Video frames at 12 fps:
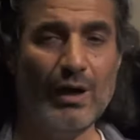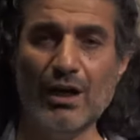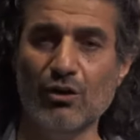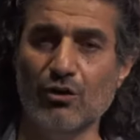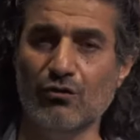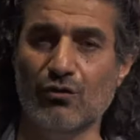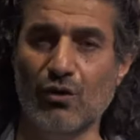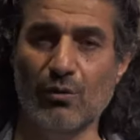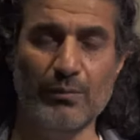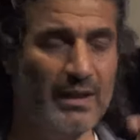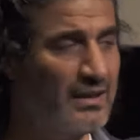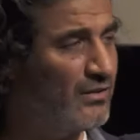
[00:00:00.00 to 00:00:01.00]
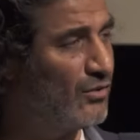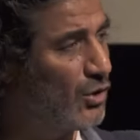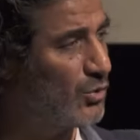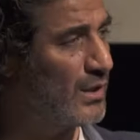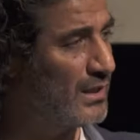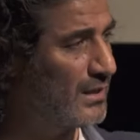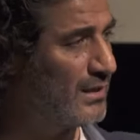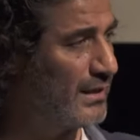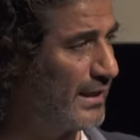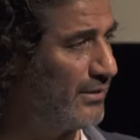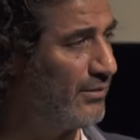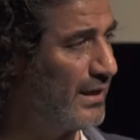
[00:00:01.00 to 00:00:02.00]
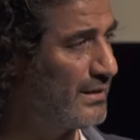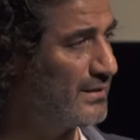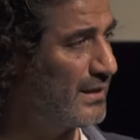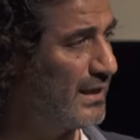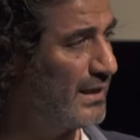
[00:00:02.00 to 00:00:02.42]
are not from these local areas,